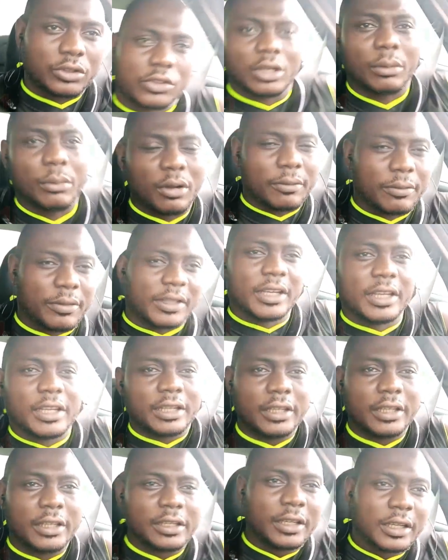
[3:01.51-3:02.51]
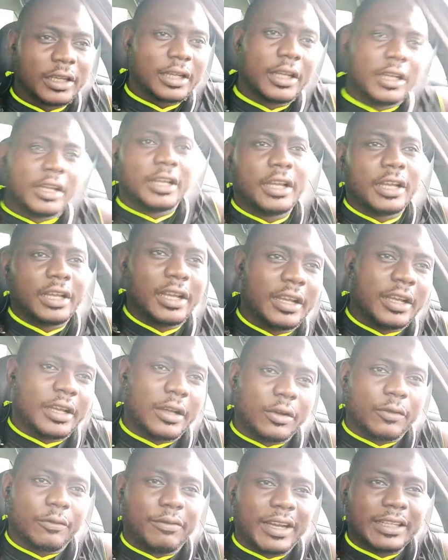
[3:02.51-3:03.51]
some of the
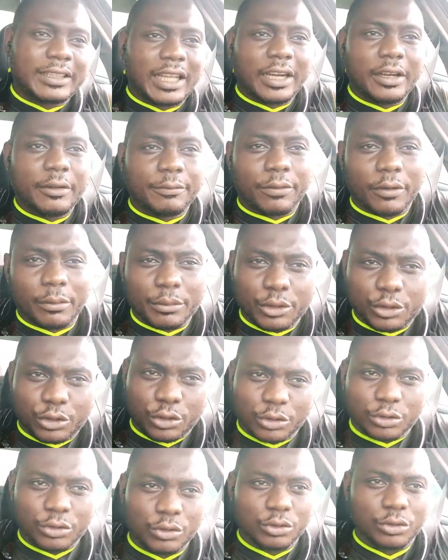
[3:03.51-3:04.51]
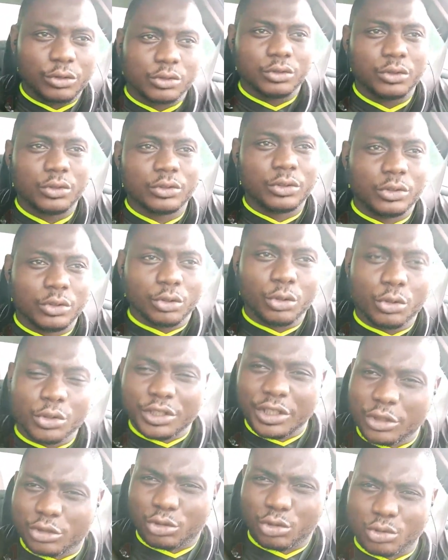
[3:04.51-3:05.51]
vital information you
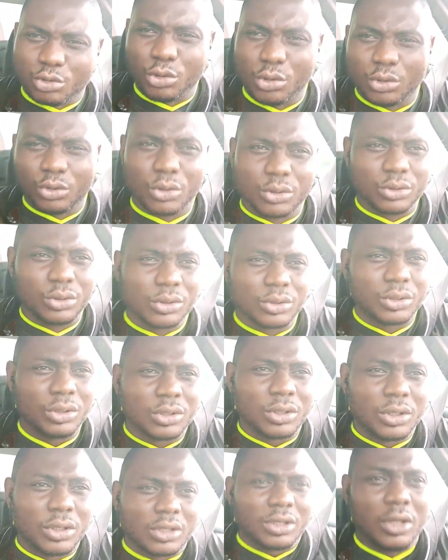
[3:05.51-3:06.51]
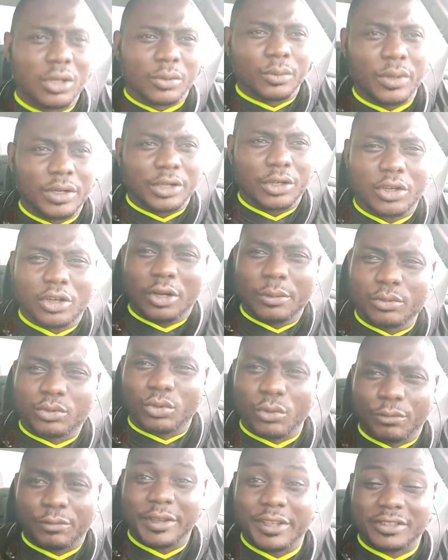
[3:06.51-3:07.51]
need to know when it comes
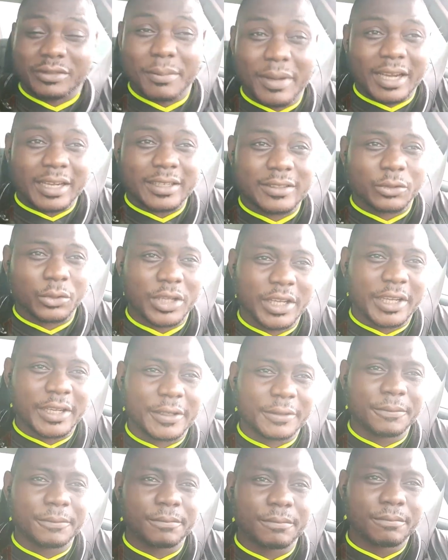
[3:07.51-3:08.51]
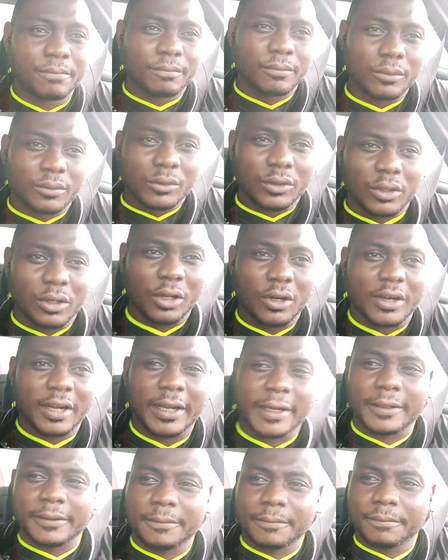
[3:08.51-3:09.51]
to face masks, okay?
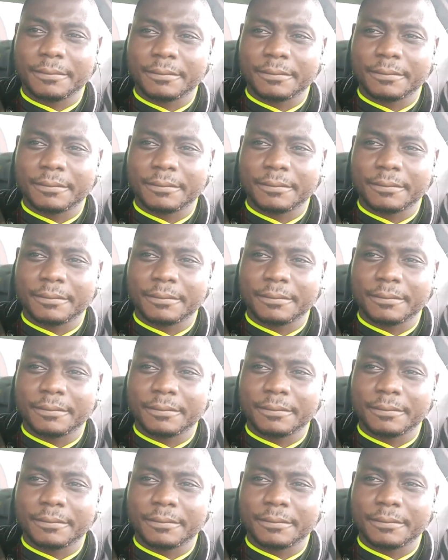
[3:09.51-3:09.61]
Alright.